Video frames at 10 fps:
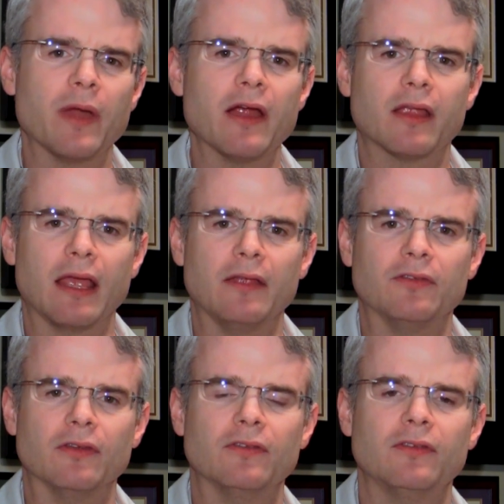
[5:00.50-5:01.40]
rare
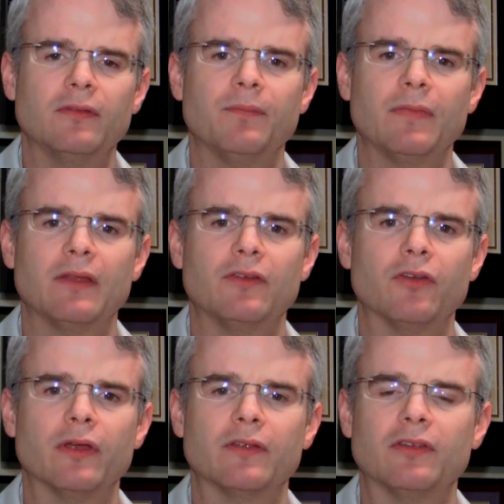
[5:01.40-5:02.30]
cases,
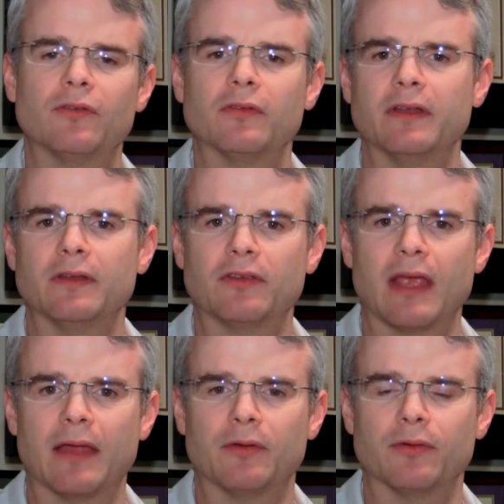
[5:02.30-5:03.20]
during central venous
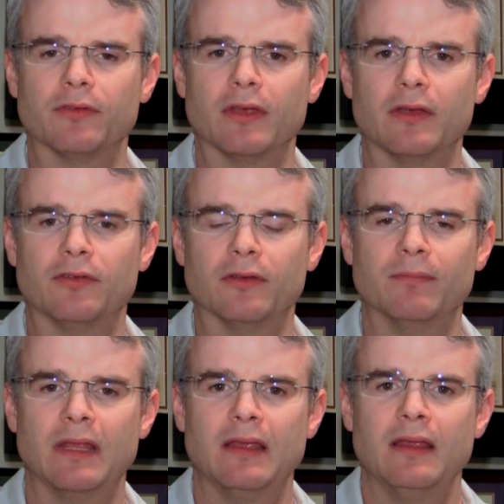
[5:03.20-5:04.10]

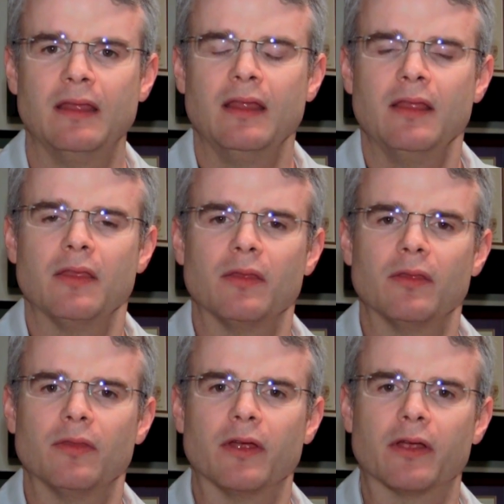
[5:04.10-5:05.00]
catheterization,
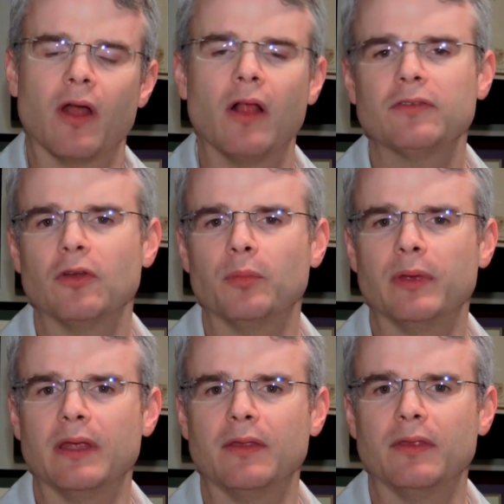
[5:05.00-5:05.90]
there can also
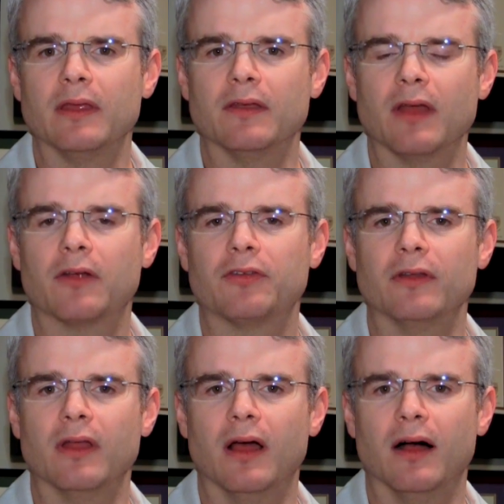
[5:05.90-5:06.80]
be the
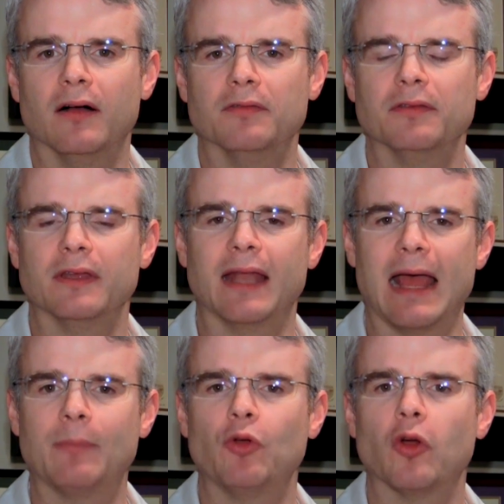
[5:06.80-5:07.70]
induction of an
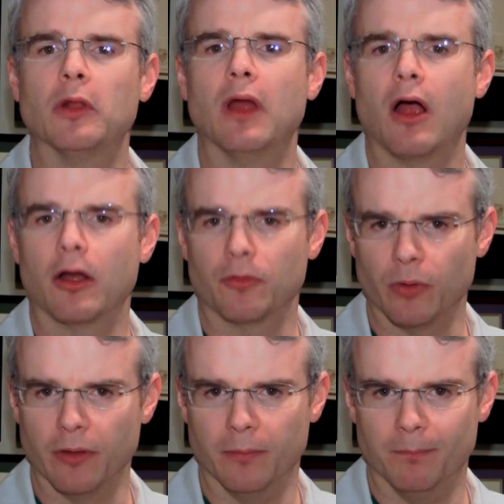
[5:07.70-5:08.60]
abnormal heart
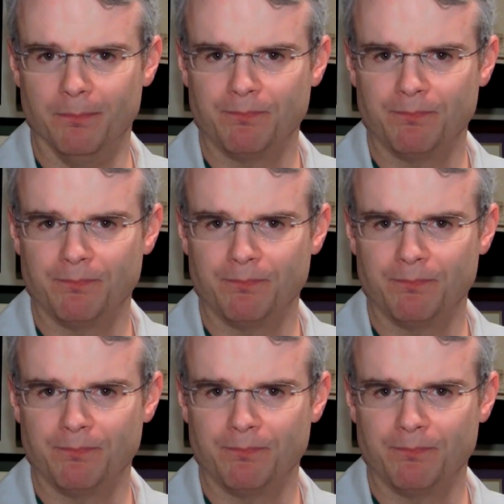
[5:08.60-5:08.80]
rhythm.